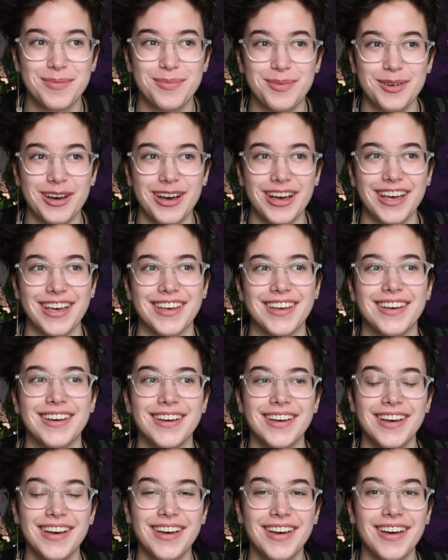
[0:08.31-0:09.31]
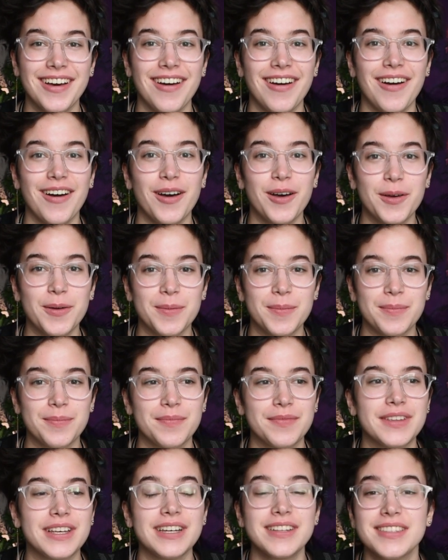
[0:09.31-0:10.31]
but
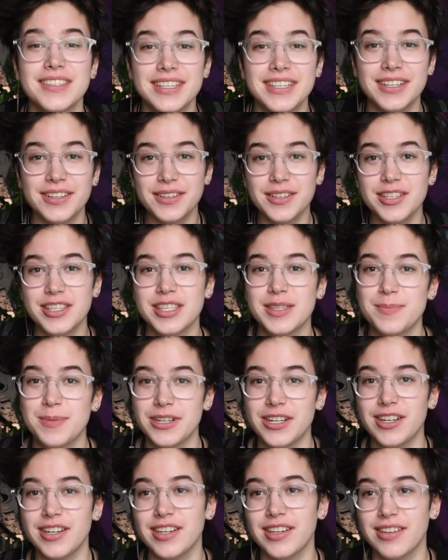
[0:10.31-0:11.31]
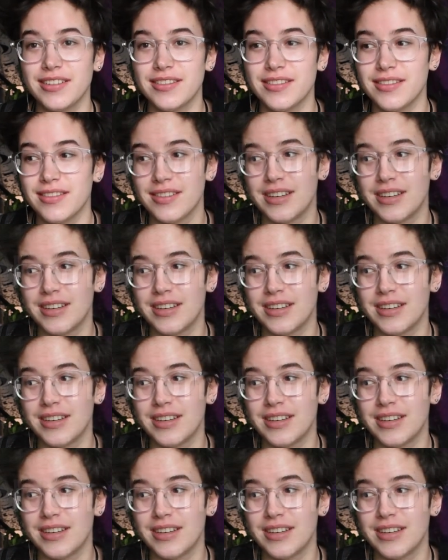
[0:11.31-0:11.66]
it's here in spirit.